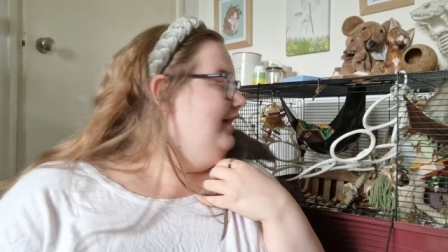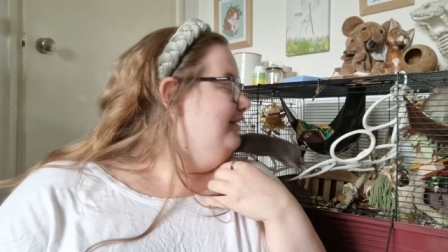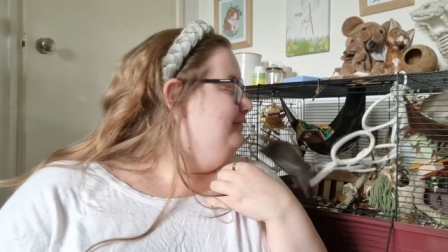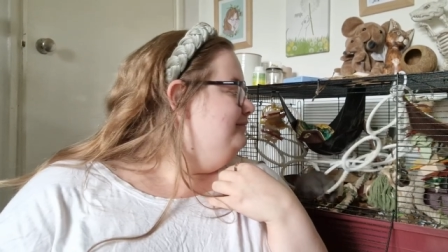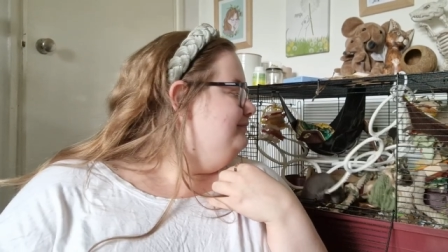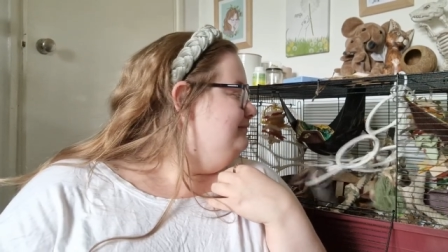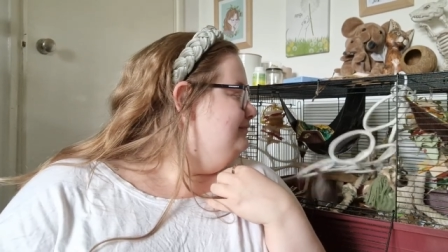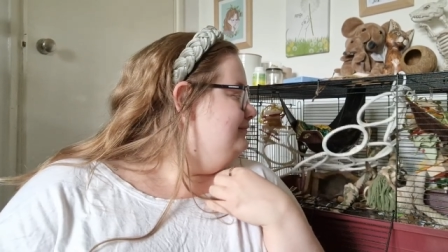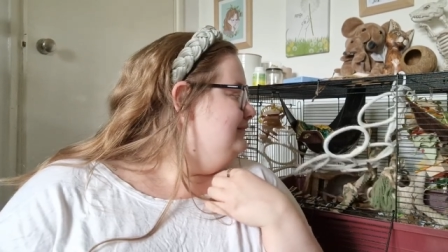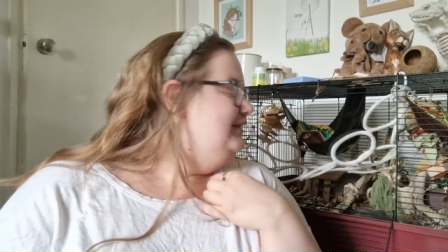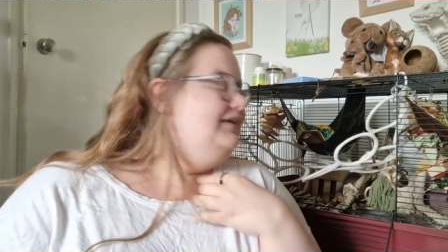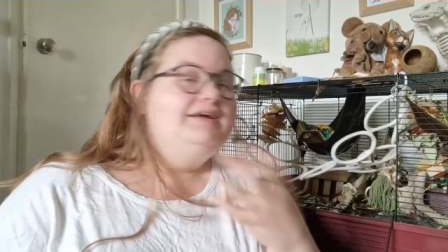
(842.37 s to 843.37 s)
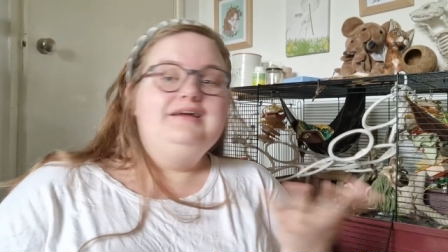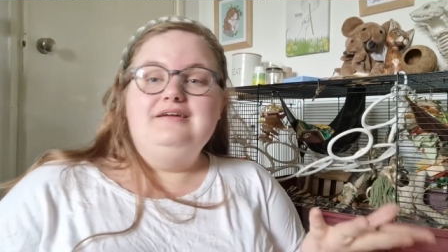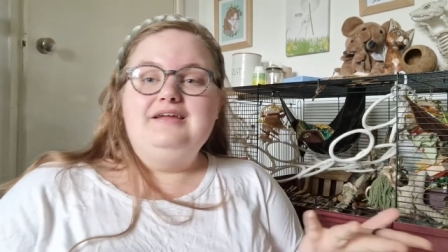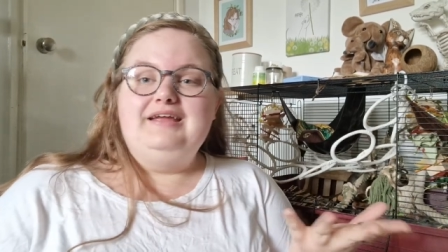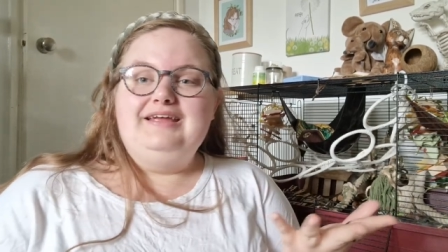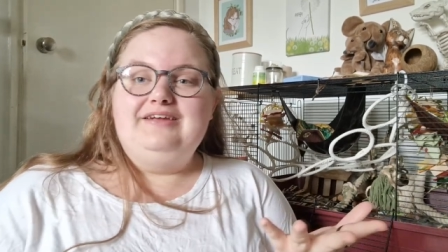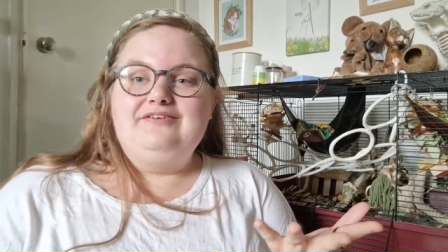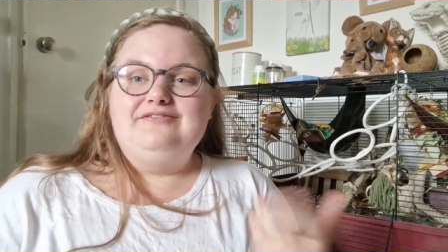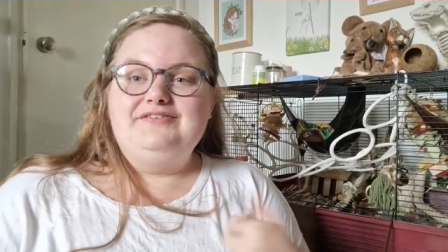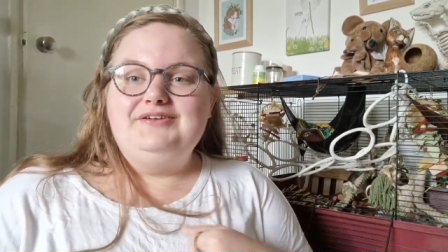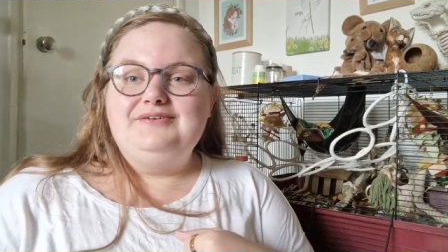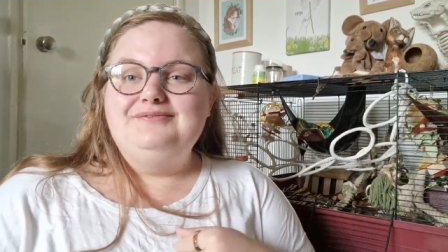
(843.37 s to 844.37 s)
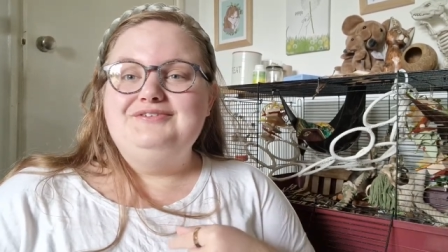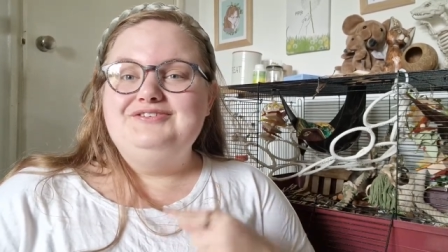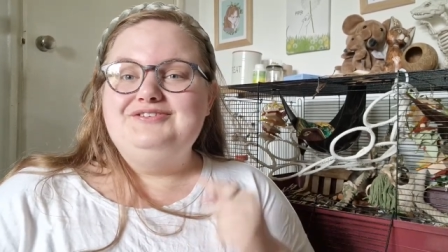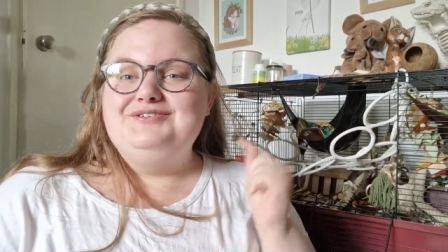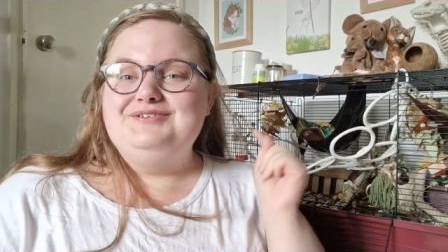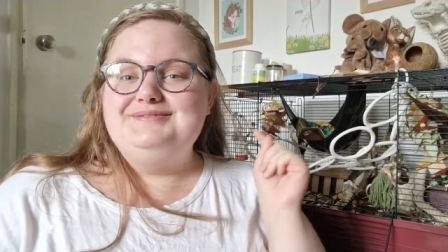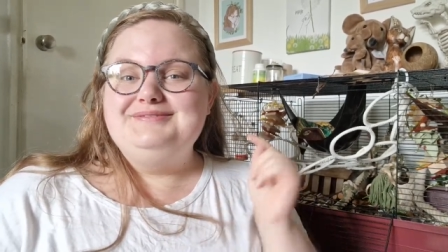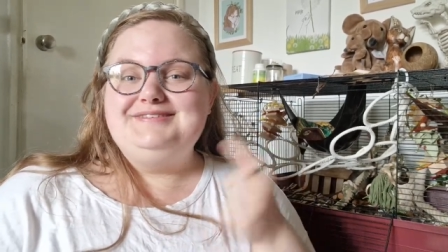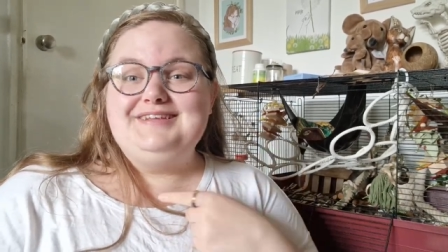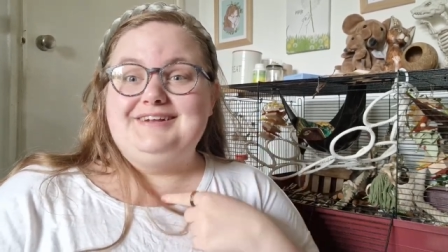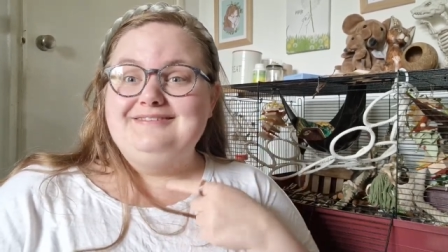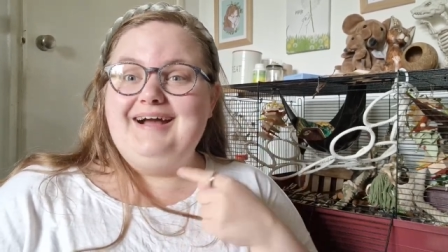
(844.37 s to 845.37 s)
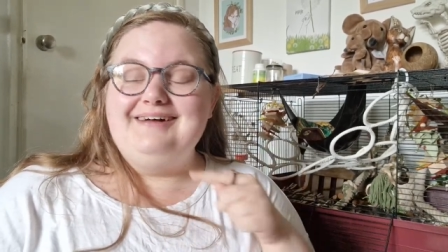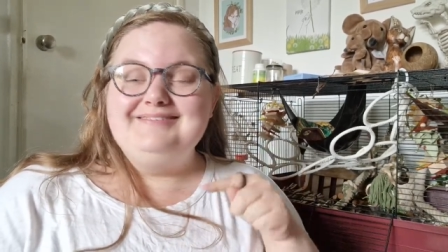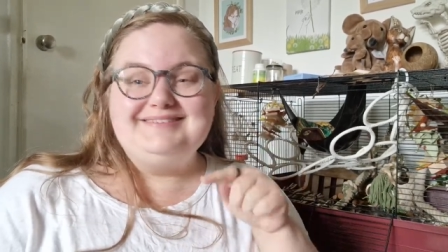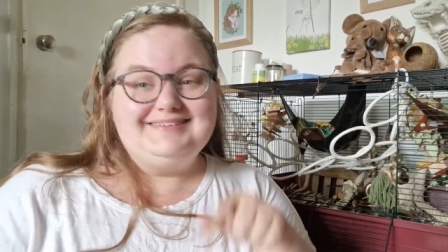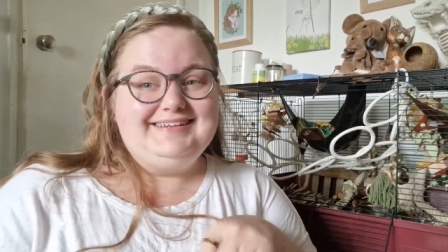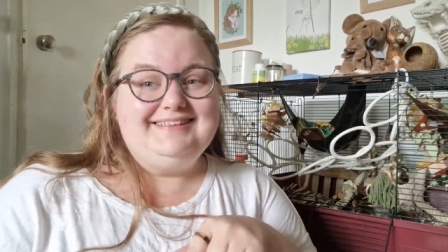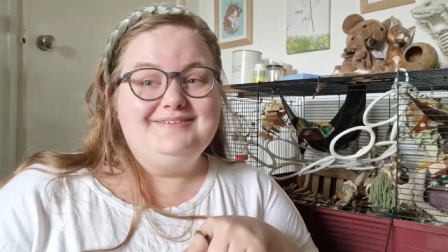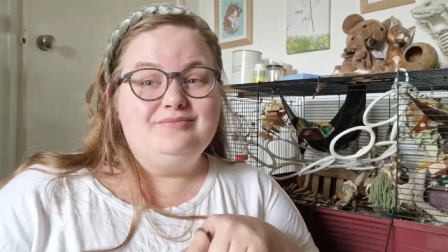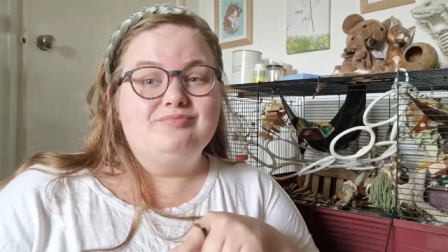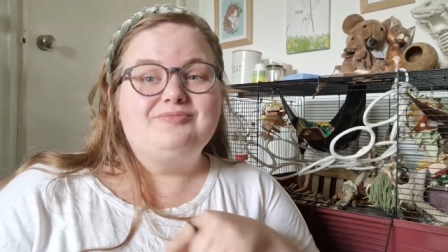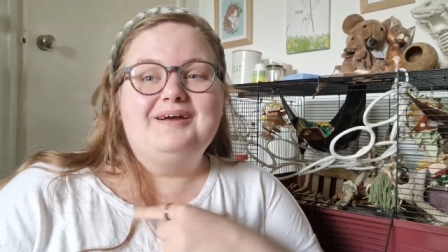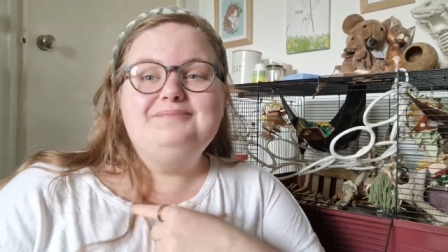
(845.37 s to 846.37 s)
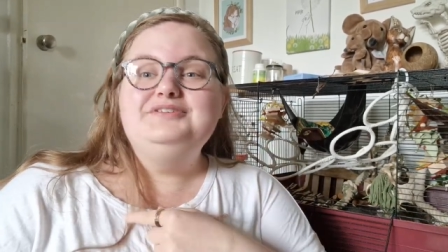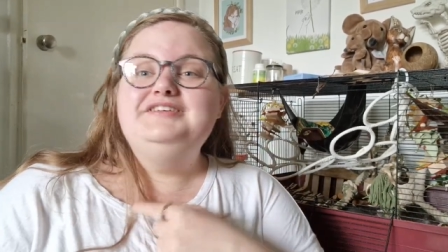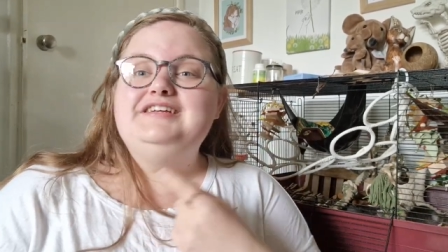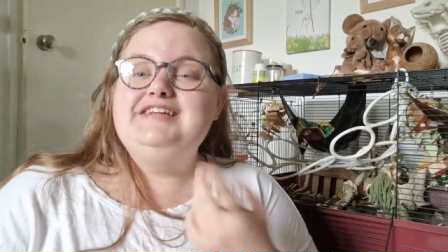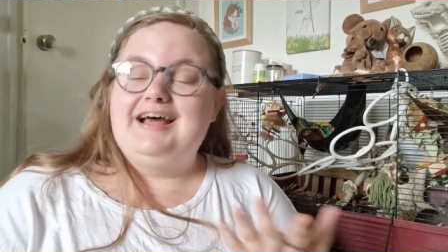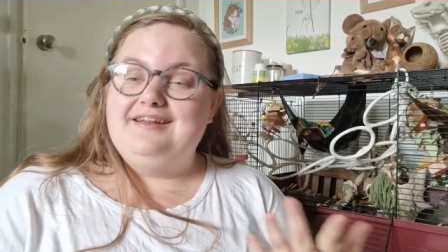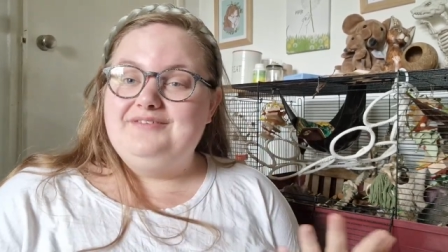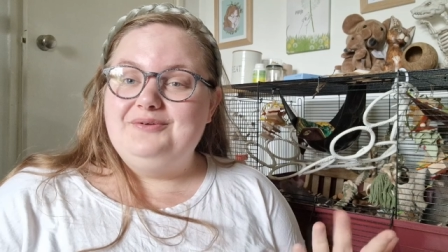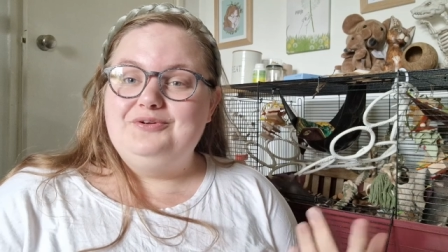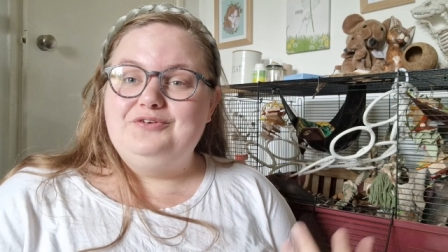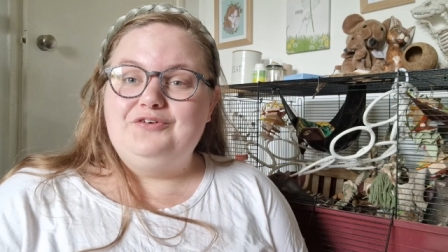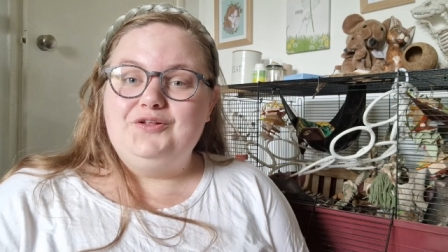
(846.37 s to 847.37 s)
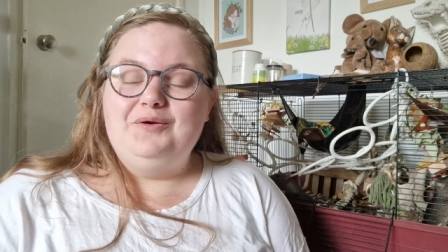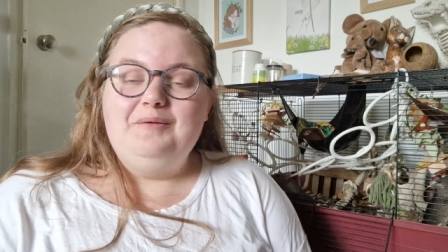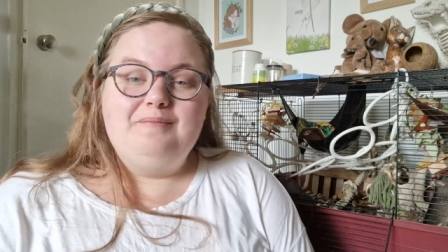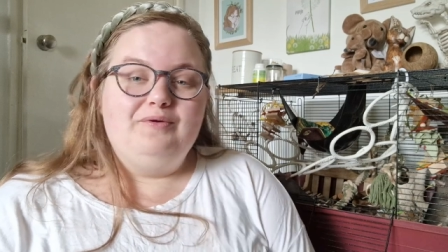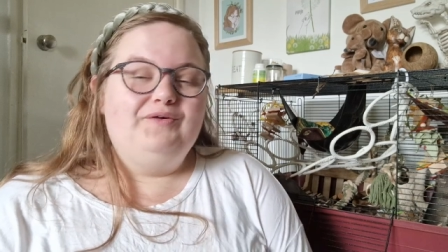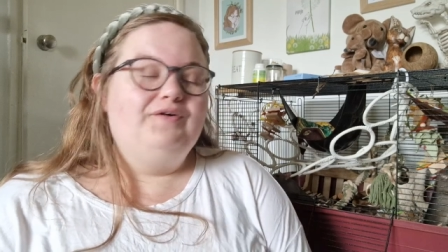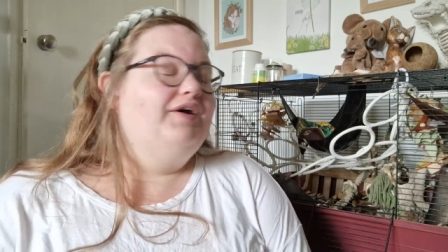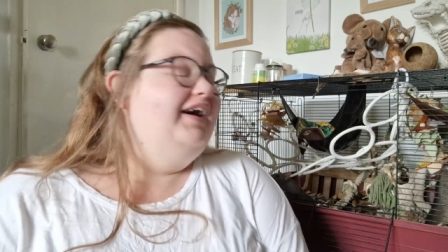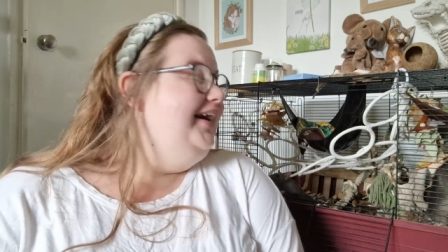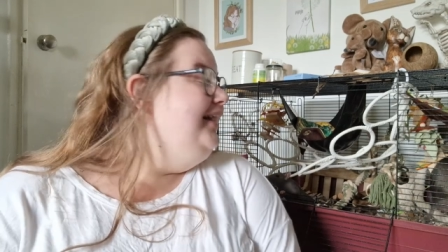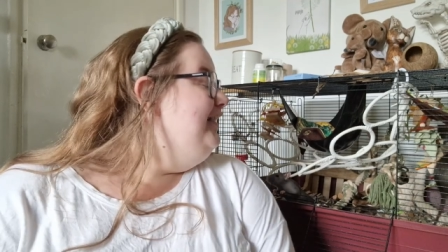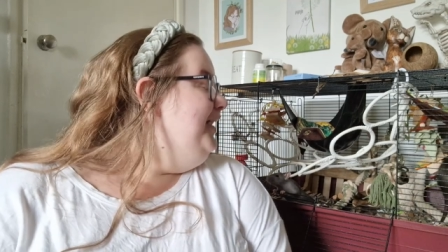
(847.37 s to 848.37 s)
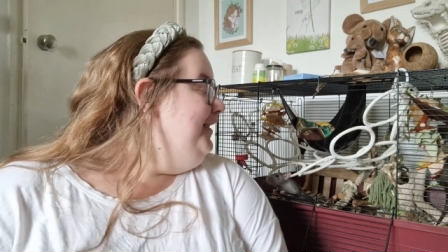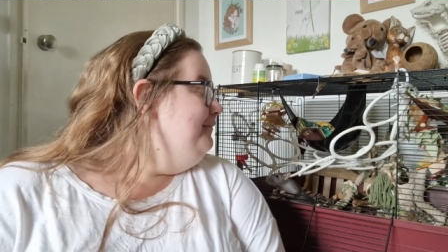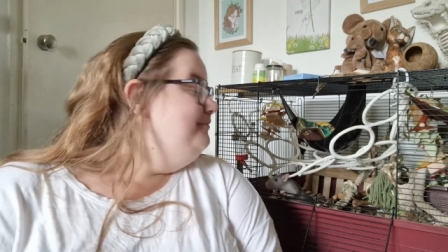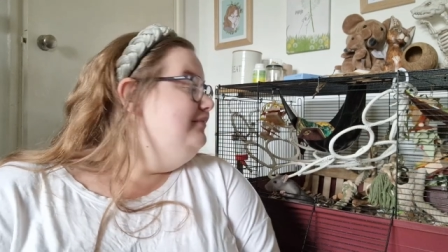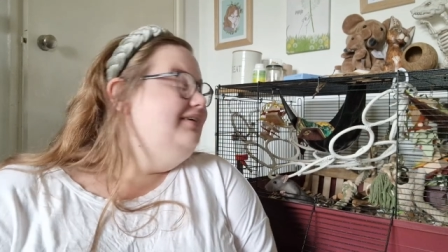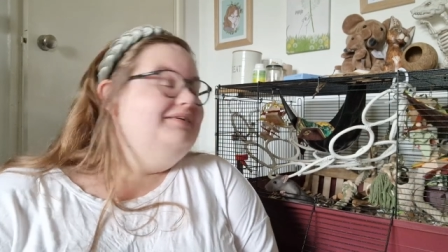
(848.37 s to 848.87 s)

Um, if you want to stick around, hit the subscribe button, and if you want to follow more um,